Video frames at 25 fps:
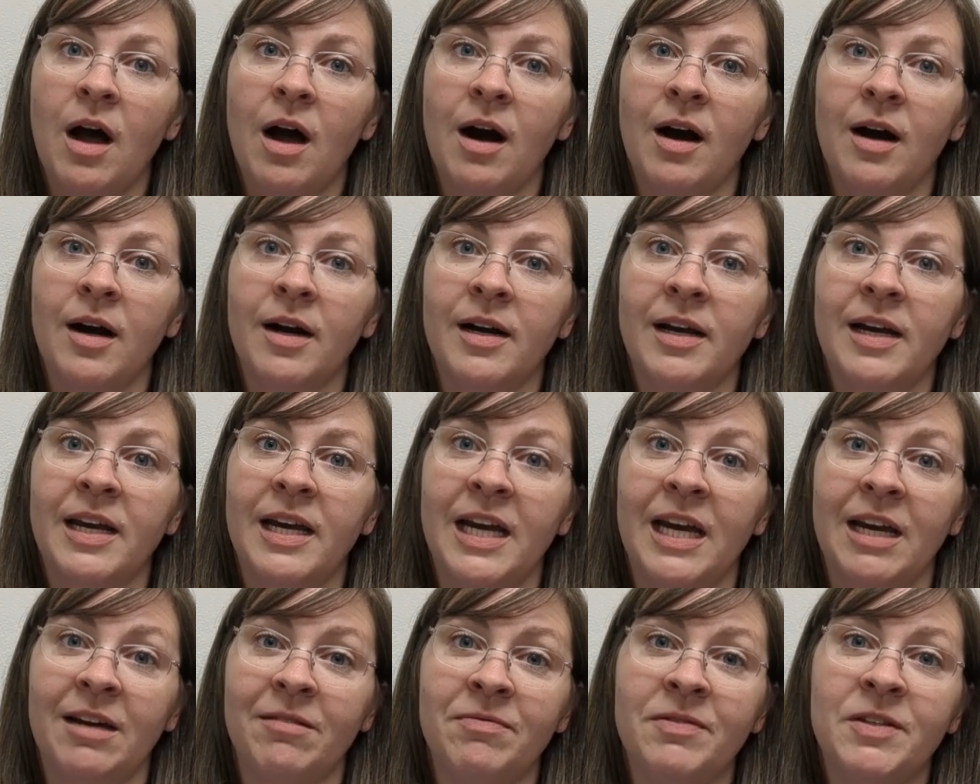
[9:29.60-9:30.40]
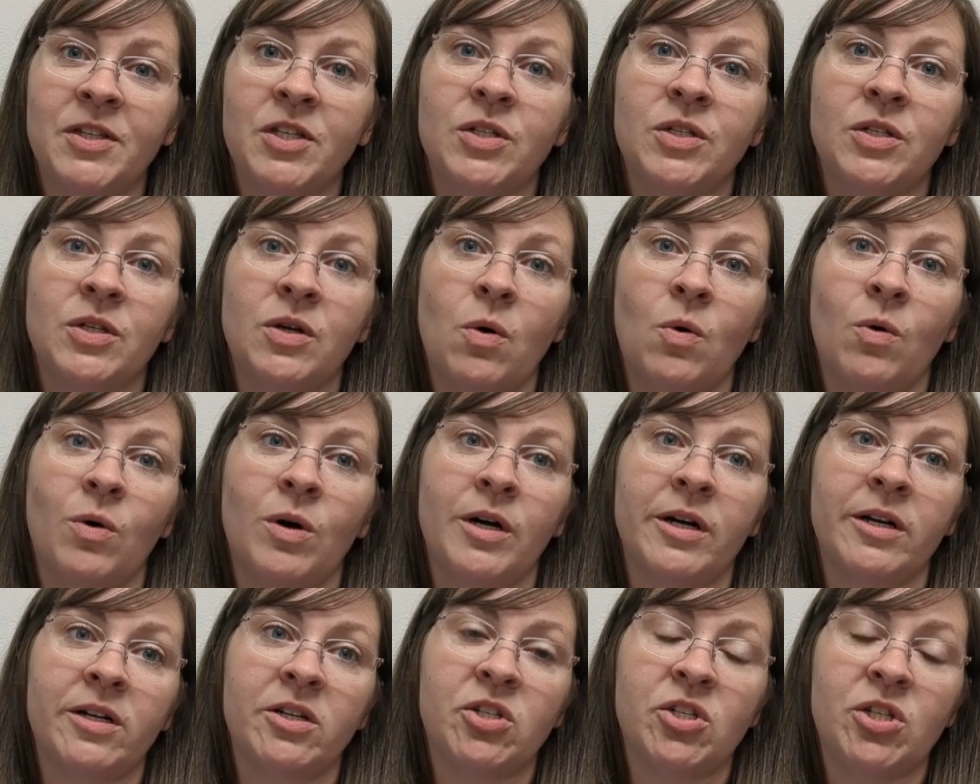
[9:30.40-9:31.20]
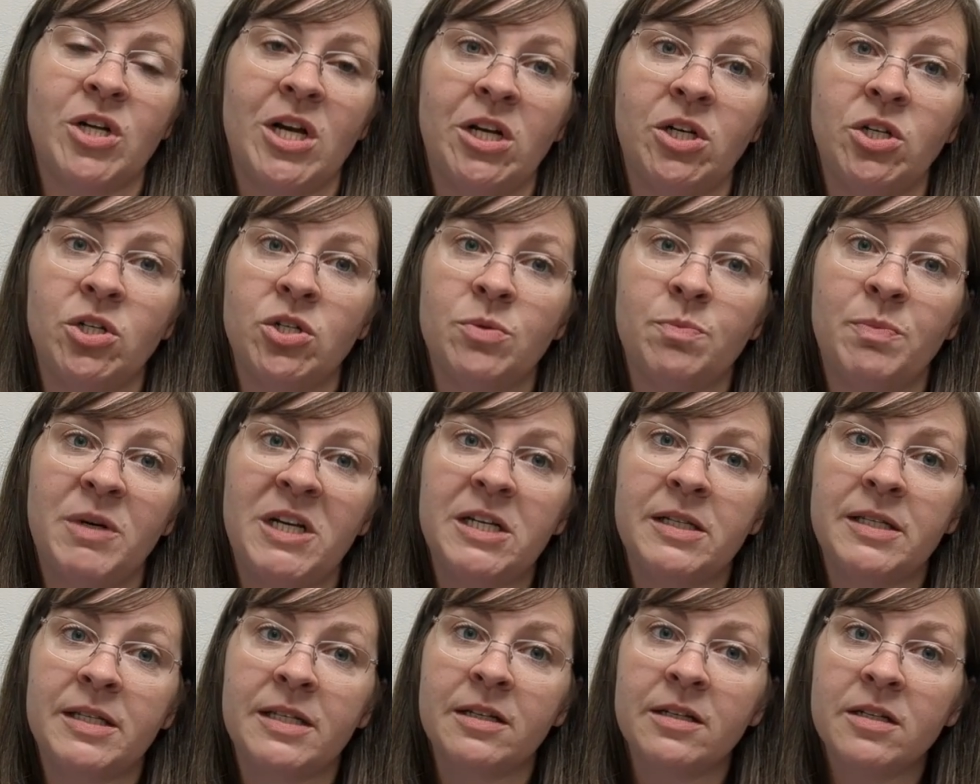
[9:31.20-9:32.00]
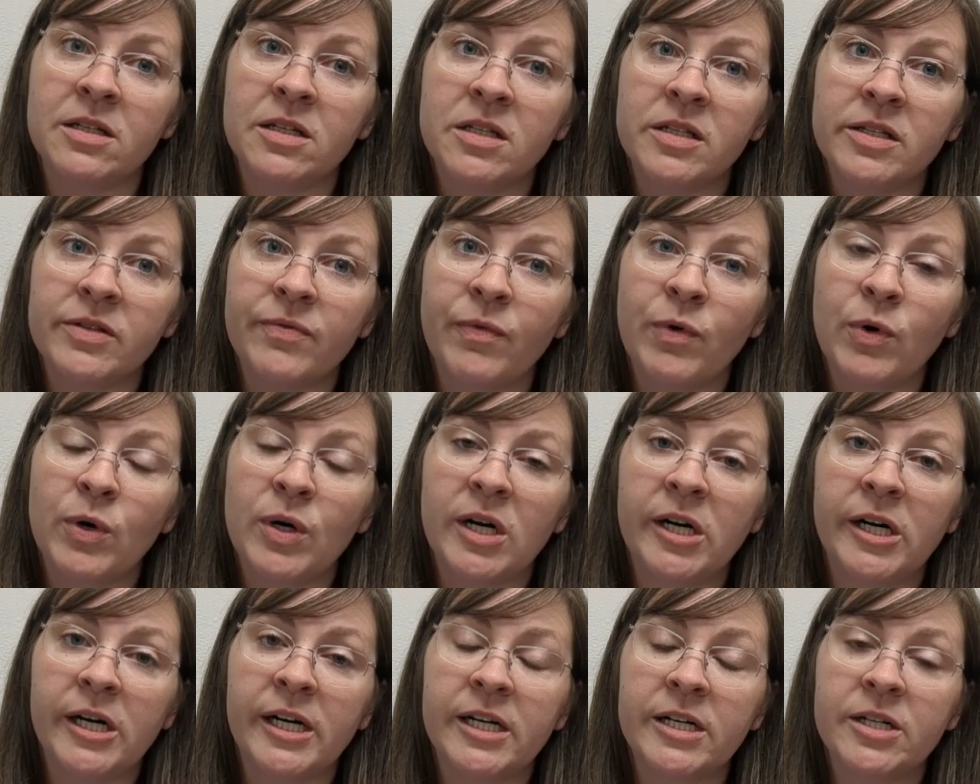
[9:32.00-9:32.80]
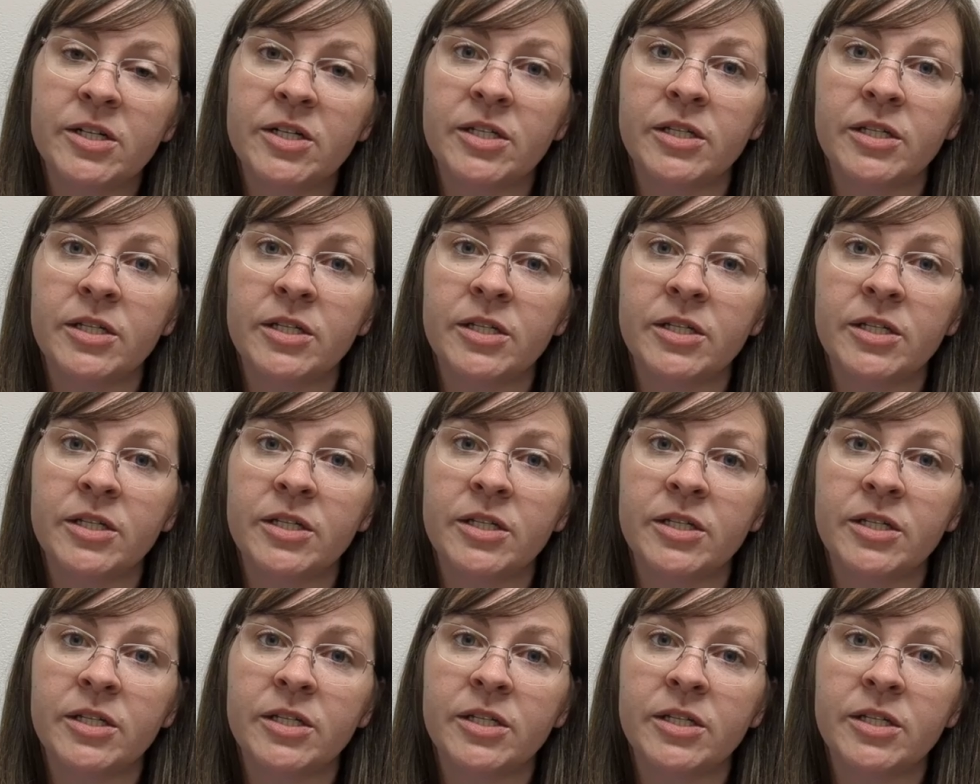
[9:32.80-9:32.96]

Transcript: are gifts or exchange pieces for her.